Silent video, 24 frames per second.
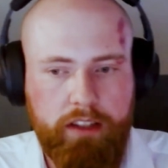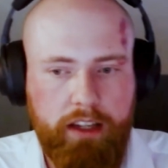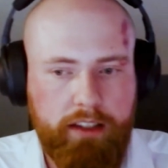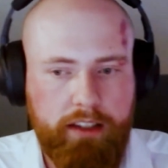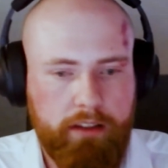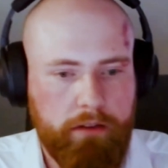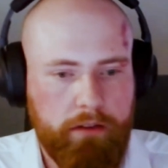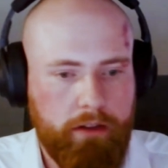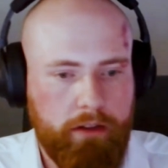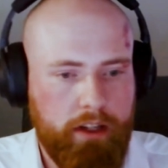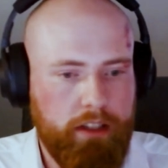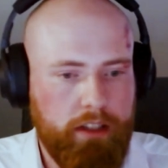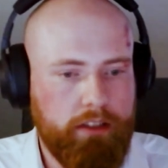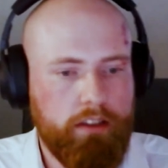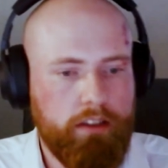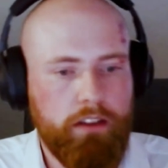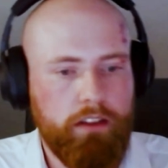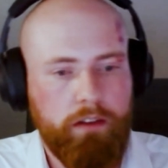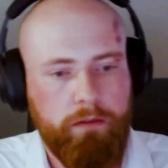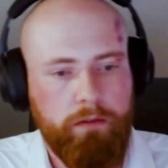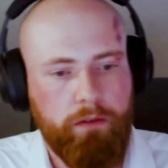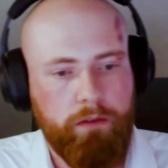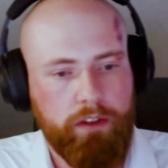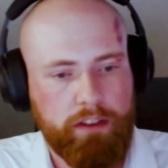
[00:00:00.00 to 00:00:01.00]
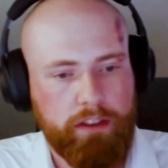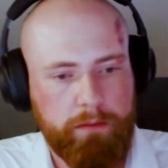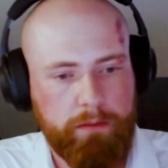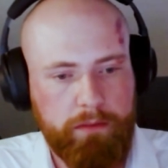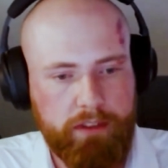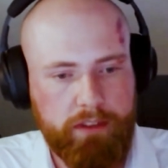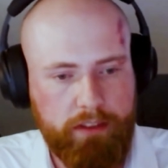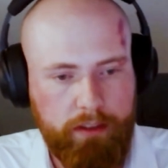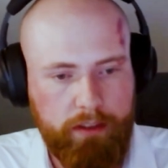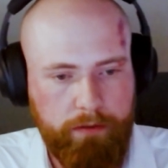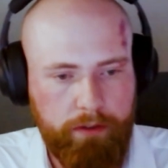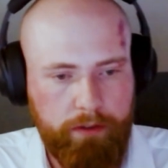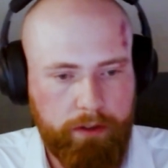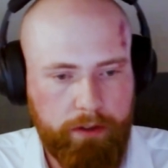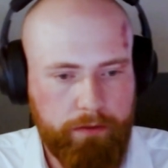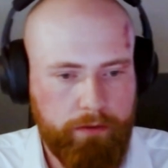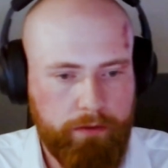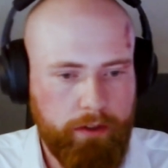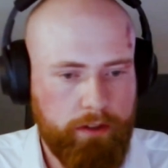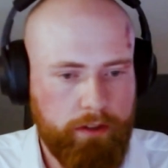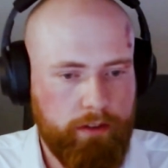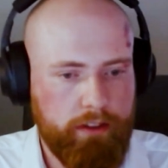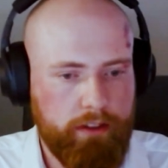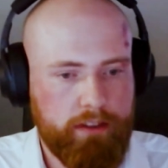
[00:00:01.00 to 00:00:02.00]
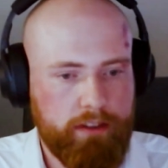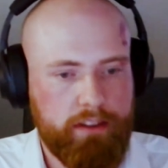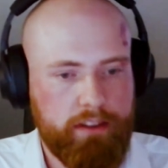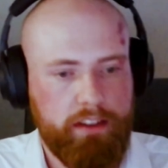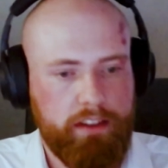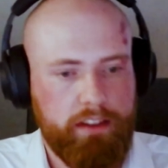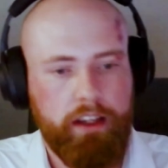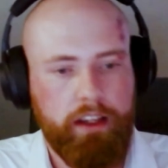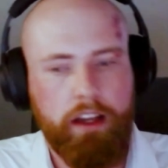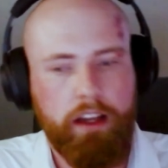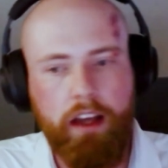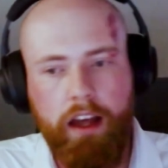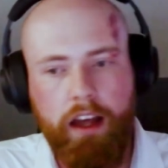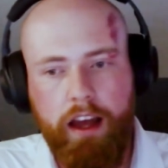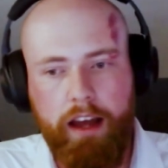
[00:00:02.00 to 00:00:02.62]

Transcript: data rate, for a specific frequency,